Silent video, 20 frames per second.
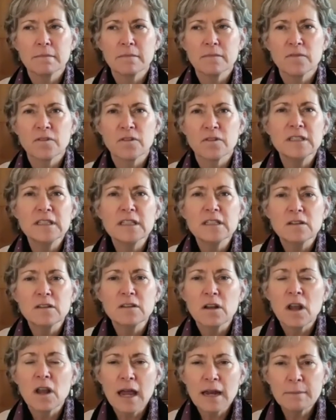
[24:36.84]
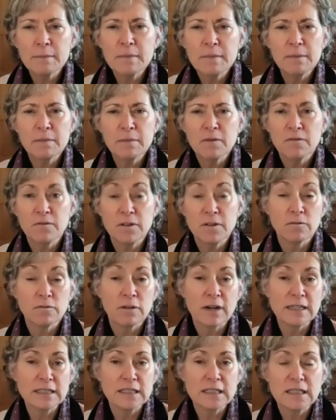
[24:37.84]
instance, a lot of people feel
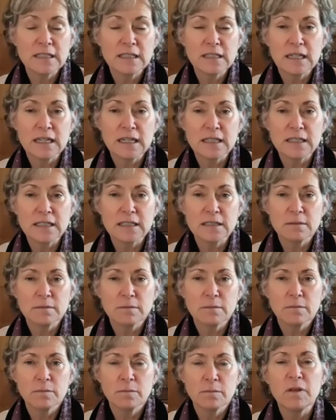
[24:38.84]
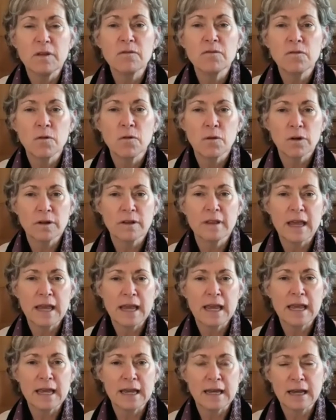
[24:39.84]
restlessness before
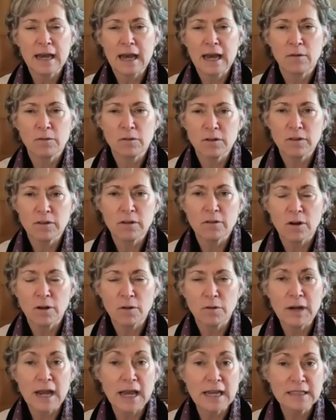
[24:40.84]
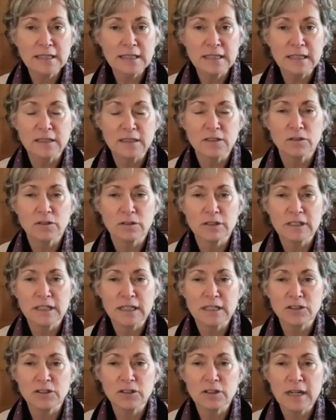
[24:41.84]
they encounter their own essence or
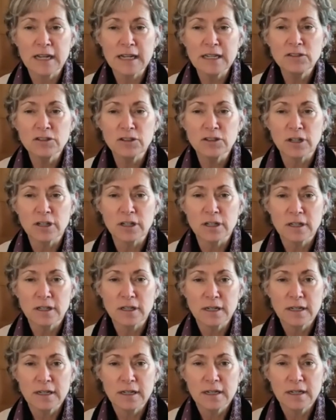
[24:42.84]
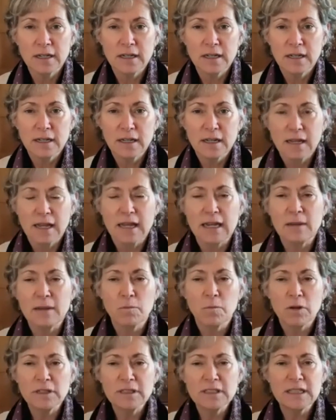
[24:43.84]
essential nature. And then
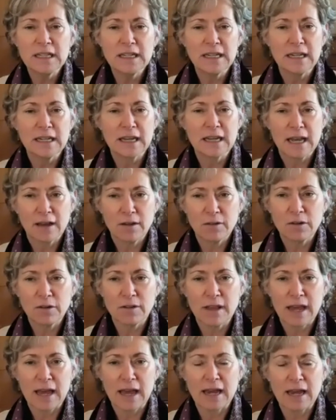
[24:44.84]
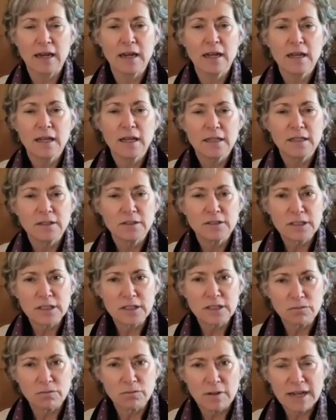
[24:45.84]
once they encounter that, there's
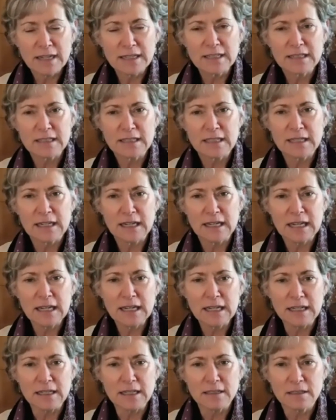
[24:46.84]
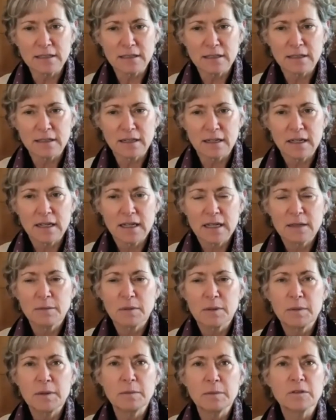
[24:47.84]
this rest and ease.
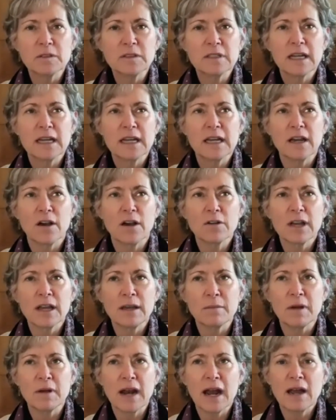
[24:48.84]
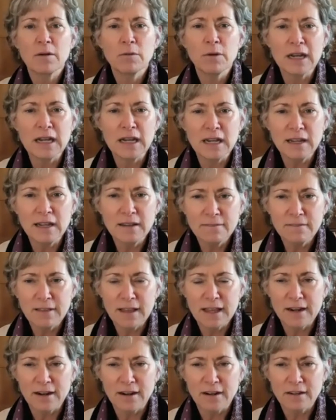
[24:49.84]
But people say, okay, but how do I live
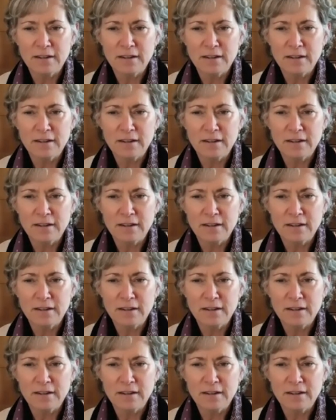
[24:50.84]
there?